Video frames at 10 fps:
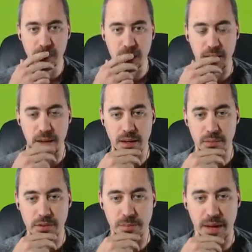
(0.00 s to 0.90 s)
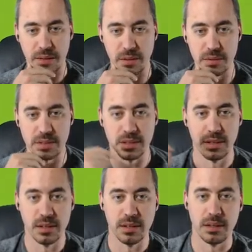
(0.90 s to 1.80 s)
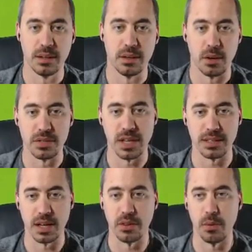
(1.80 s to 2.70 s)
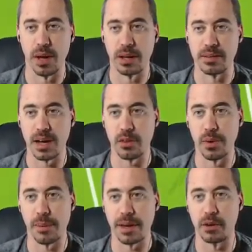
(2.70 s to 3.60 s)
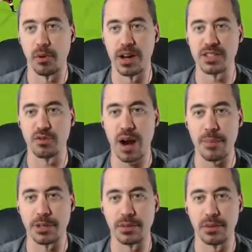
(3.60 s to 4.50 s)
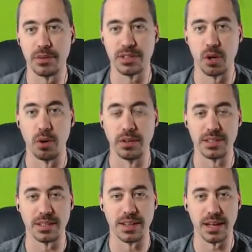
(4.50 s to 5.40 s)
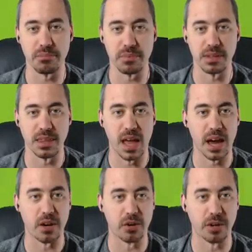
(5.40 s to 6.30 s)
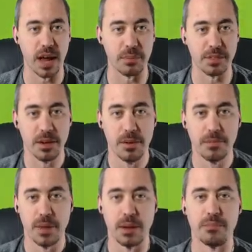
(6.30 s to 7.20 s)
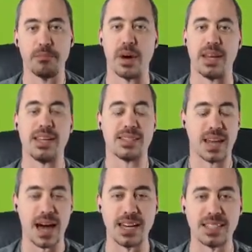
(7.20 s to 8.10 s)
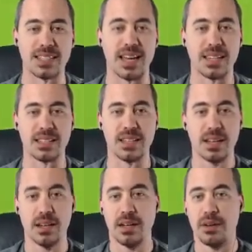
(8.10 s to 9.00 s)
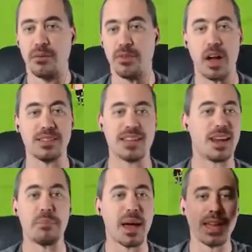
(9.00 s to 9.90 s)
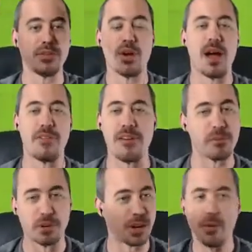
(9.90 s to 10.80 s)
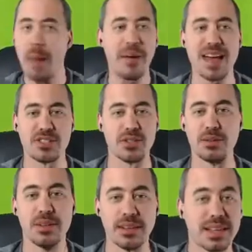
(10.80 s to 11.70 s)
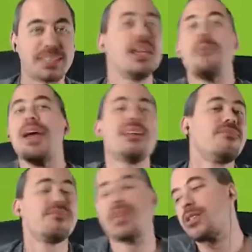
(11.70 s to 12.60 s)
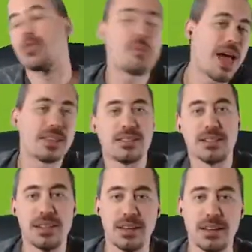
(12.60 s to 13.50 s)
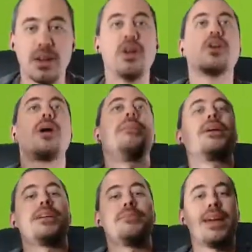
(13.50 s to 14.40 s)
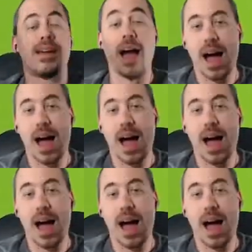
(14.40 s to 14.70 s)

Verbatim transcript: Okay, to Matthews. Who's got down the wing? Down the wing, making a run is Grabban, who's goalless in like 900 games. But he's got an assist. Vaughan said, I'm not giving you a high five, I'm running right past you. Like, see, mate, thanks for the pass. Come look at me.